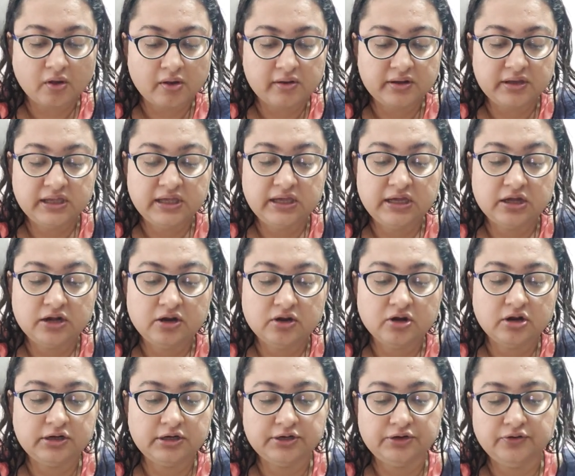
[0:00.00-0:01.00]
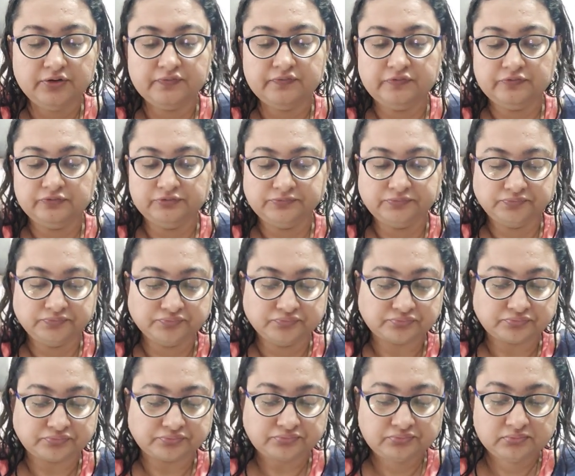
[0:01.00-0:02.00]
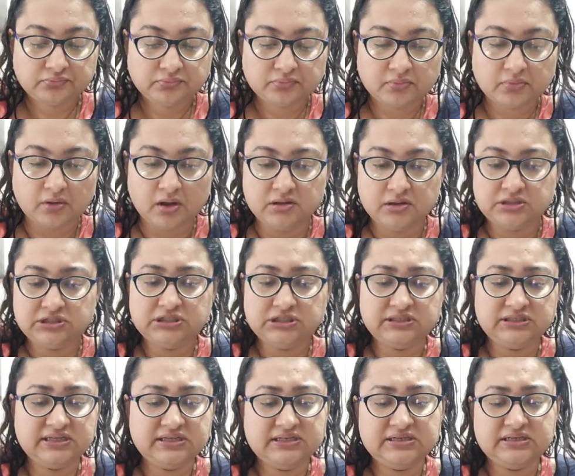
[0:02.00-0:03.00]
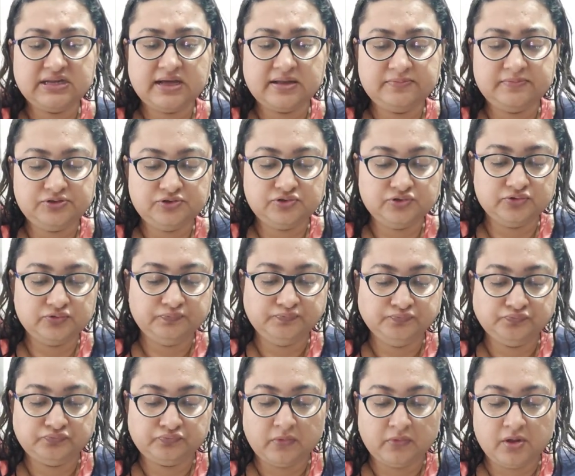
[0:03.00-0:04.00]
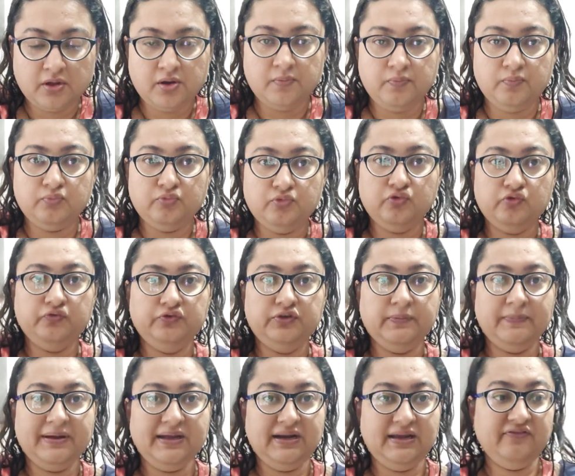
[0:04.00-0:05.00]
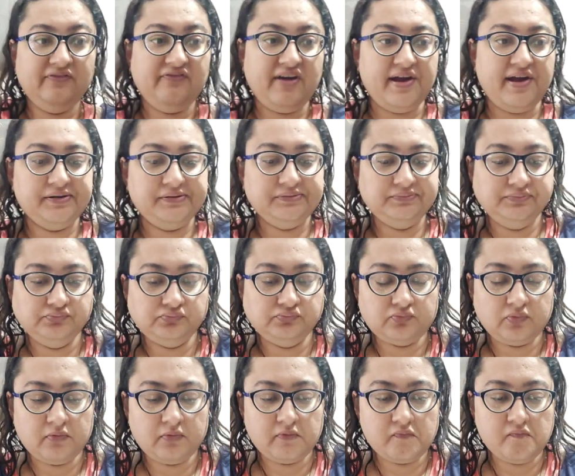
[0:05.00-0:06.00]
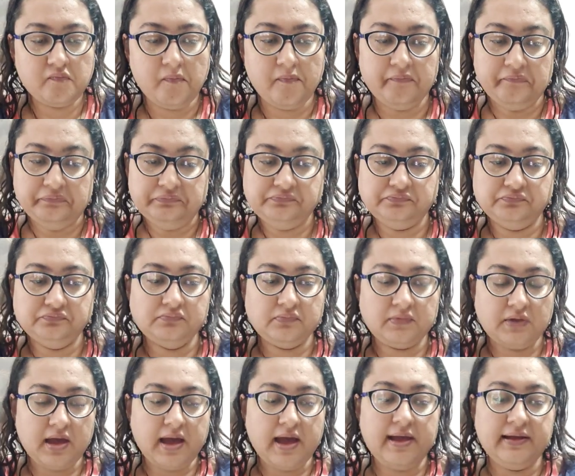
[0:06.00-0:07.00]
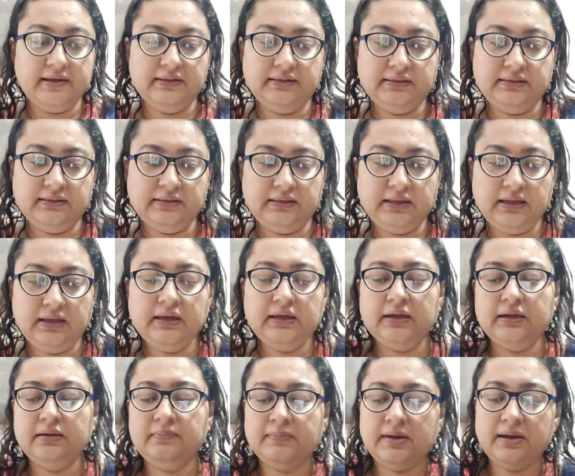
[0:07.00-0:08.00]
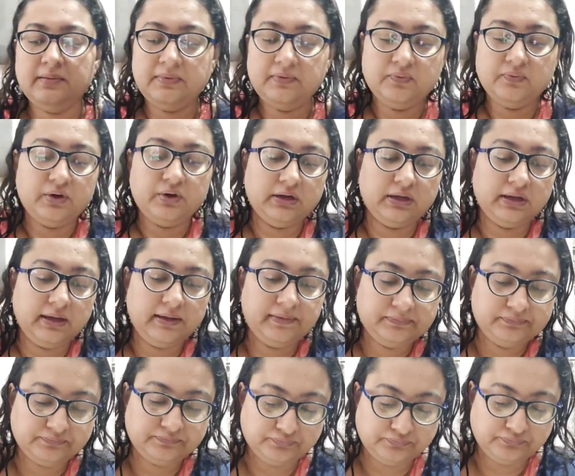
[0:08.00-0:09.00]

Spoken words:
ghee a lot in your food. She says it helps to move the belly fat. I think it might be working.